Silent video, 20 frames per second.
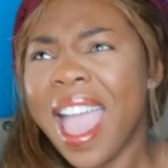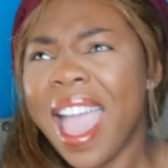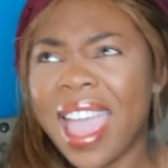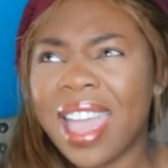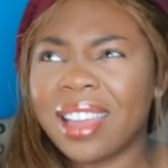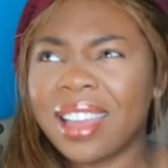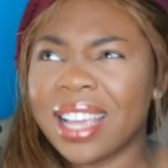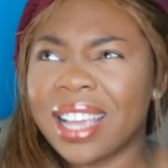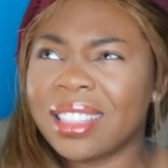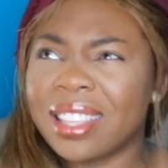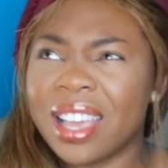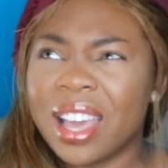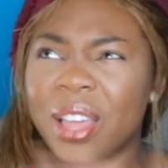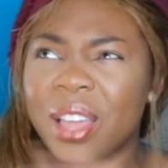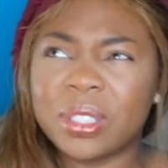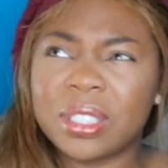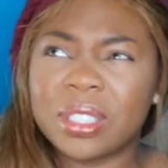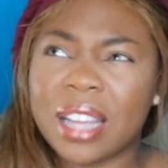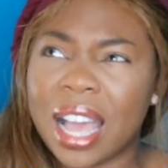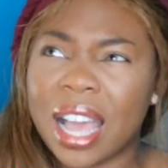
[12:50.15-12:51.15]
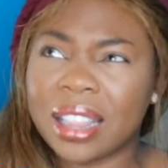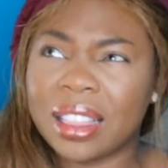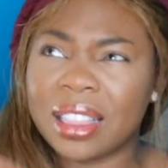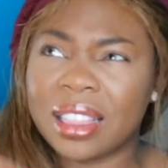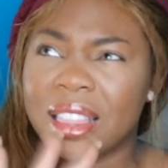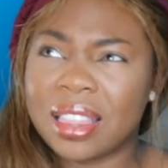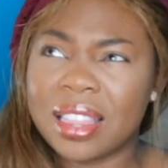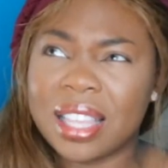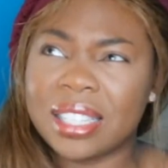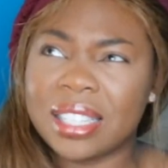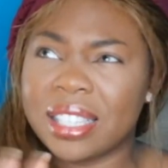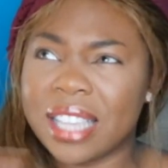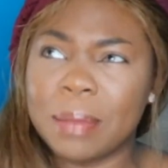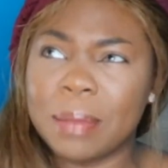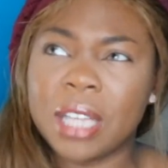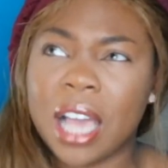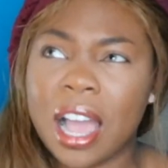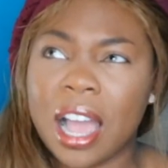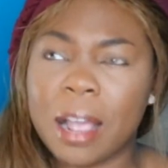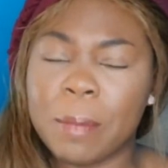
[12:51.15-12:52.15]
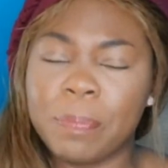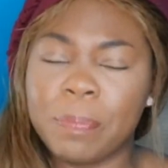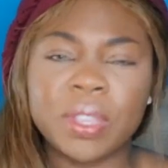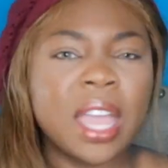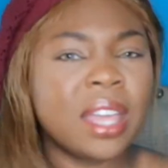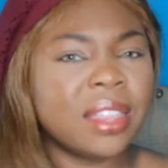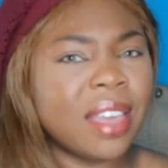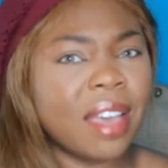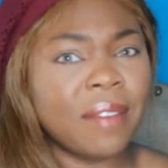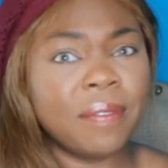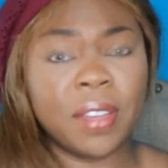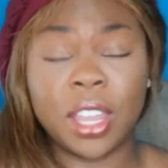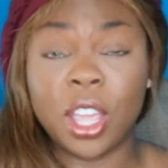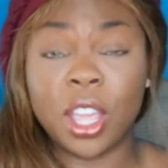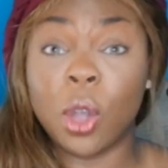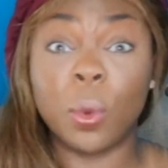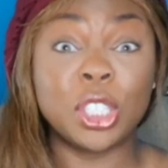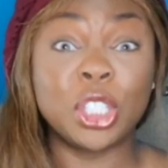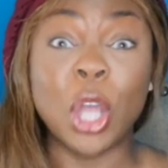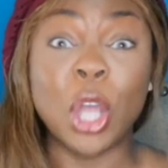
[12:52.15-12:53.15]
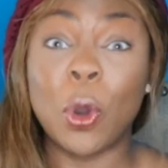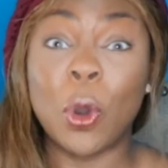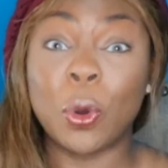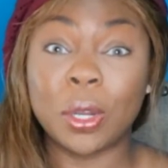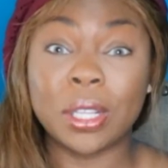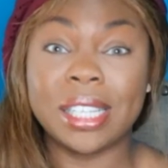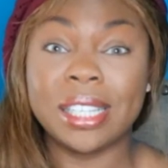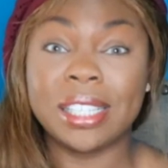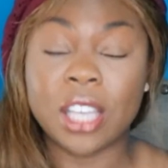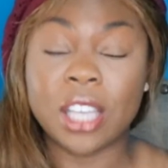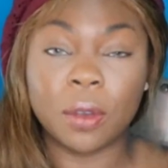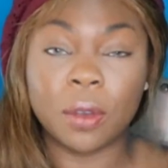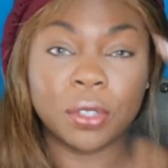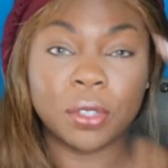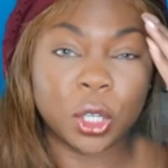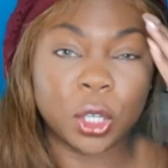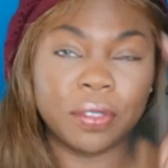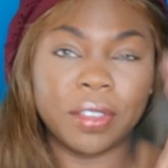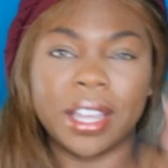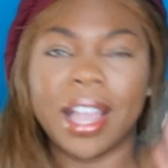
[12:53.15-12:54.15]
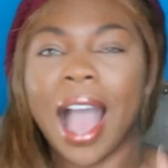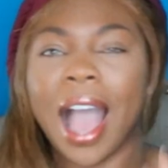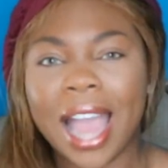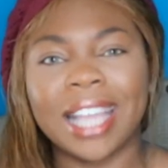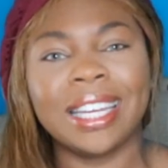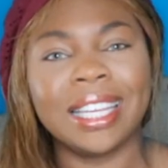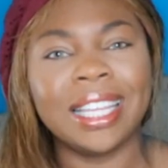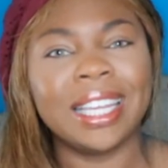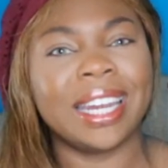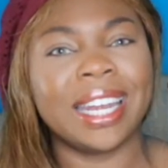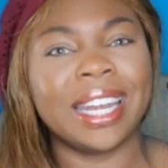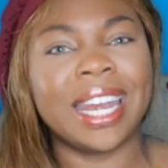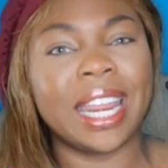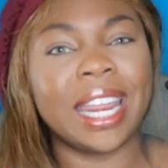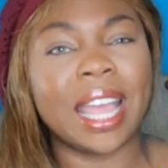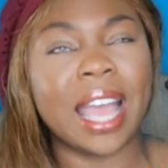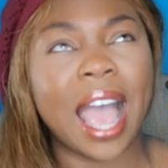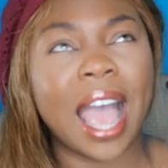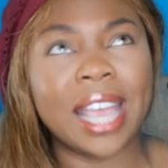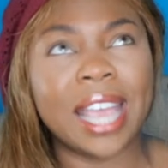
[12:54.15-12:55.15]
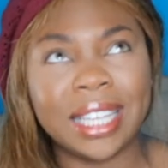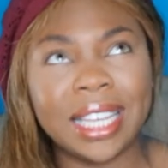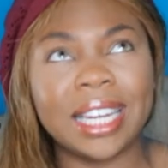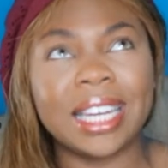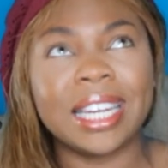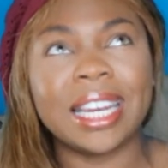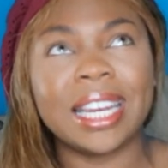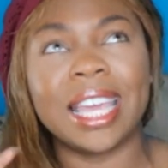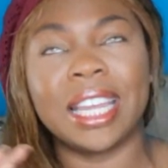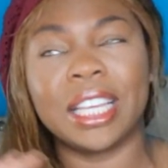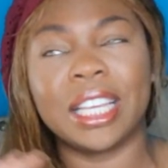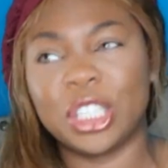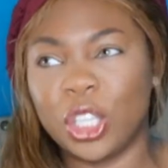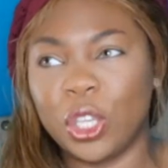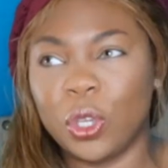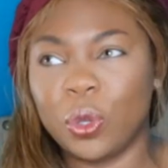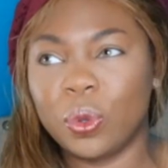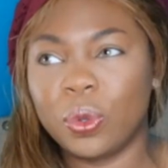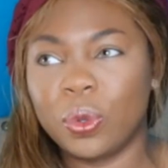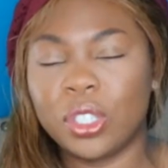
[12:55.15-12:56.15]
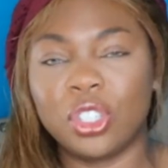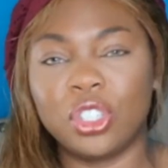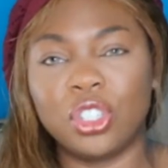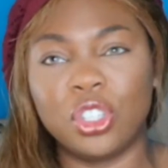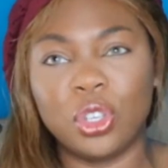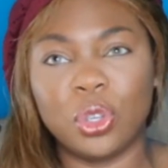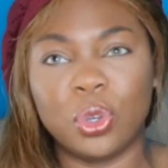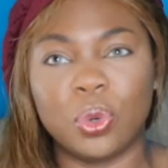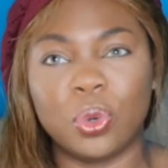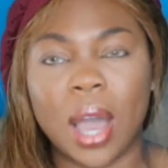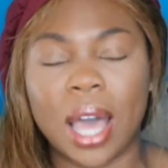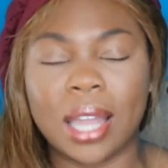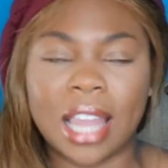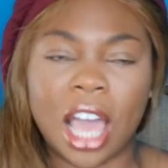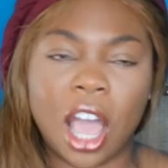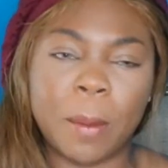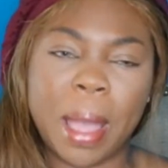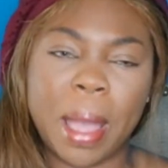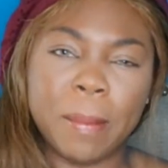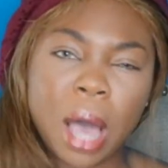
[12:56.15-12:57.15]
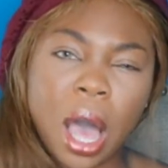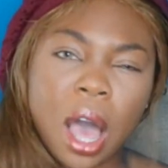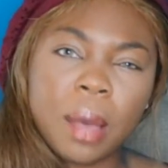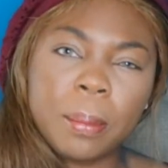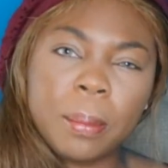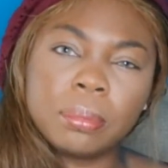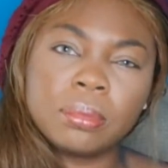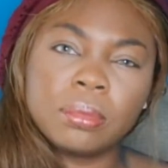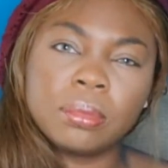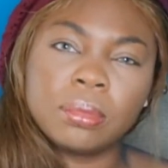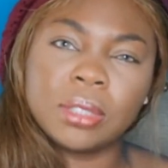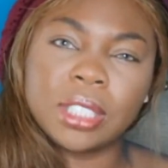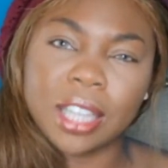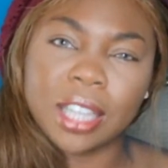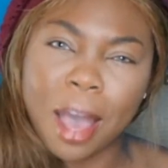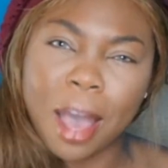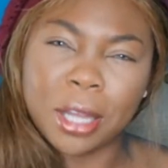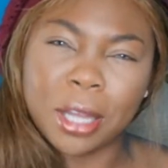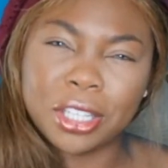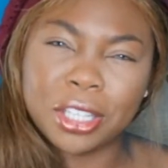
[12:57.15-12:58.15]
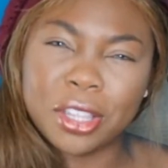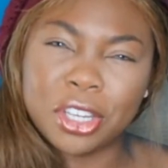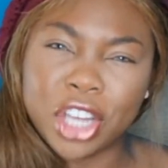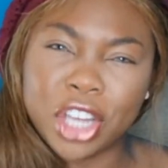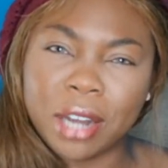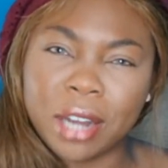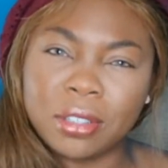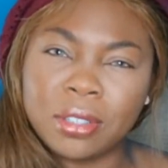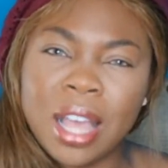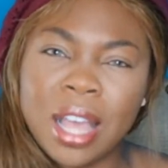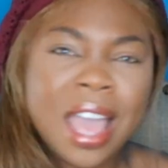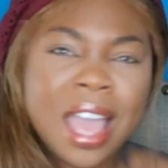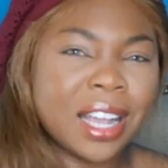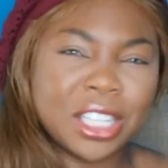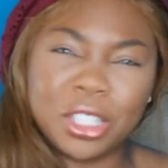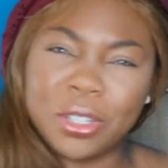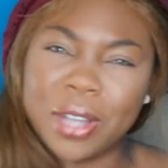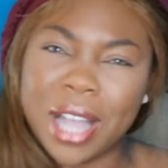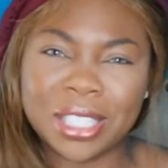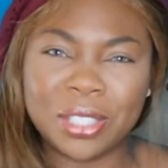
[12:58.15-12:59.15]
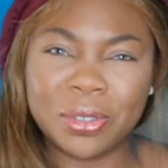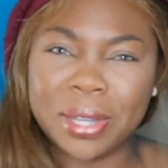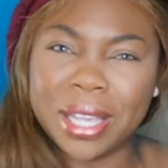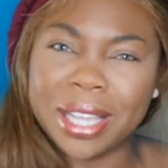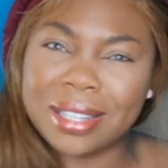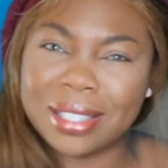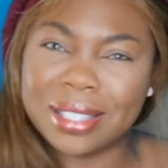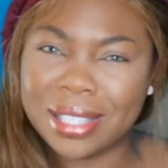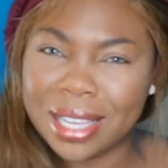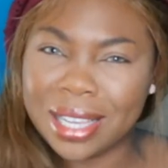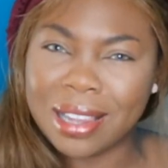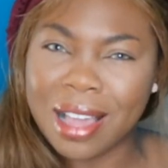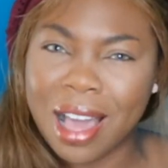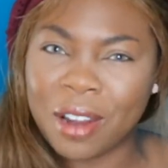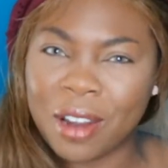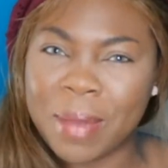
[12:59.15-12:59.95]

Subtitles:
And at the same time, that video was totally self-serving. I needed an excuse to allow my mom to come onto the channel, because you guys don't get to see a lot of